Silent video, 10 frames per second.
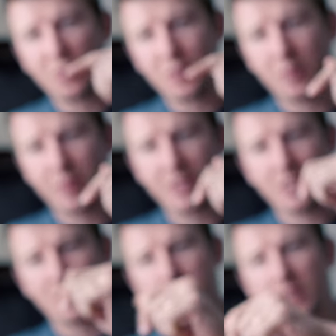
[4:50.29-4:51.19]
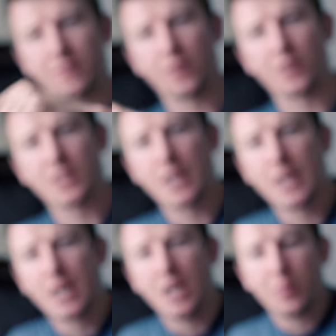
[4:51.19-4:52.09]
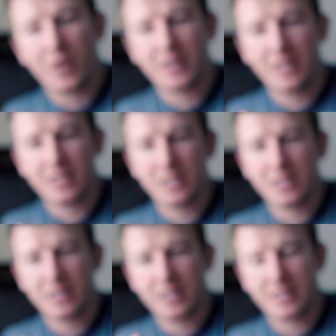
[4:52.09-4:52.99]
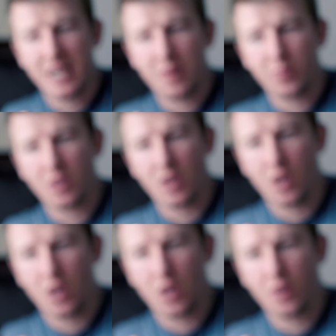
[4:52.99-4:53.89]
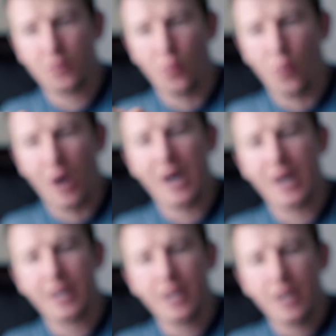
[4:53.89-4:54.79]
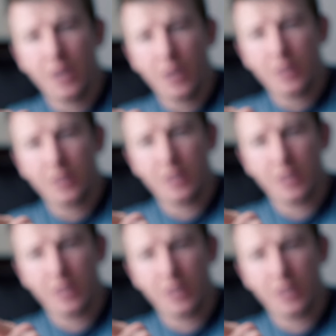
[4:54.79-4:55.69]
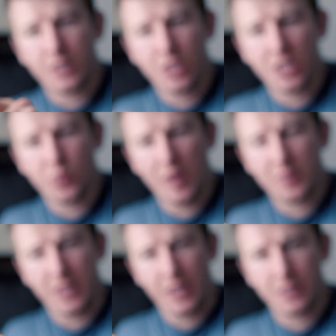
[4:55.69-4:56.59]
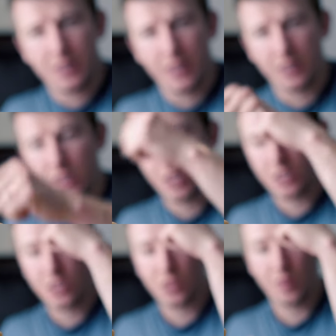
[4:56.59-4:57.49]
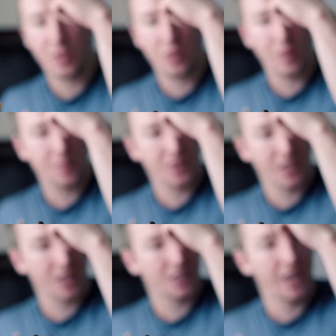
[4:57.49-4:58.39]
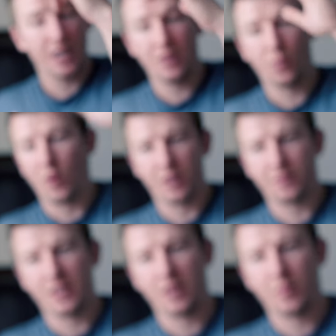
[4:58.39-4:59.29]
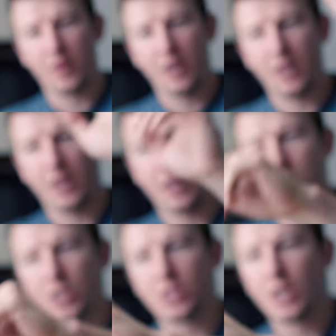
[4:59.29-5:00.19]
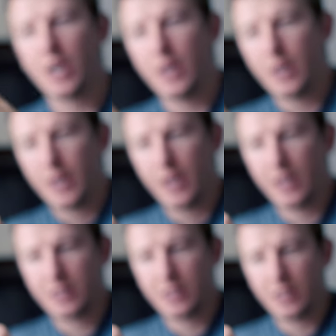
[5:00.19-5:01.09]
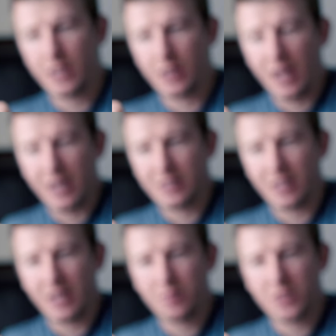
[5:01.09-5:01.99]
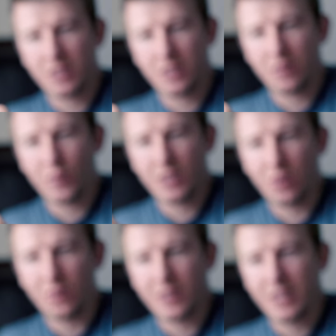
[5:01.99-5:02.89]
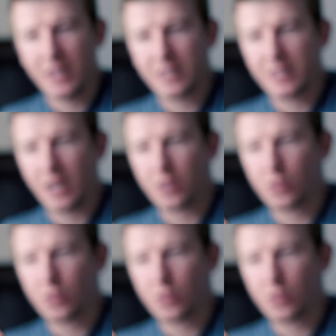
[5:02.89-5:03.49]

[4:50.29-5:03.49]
I want the pieces to be in focus. But this is an example of why the chess websites, like the chess distributing websites, any one of them, it, it just, it a lot of times it, we don't get a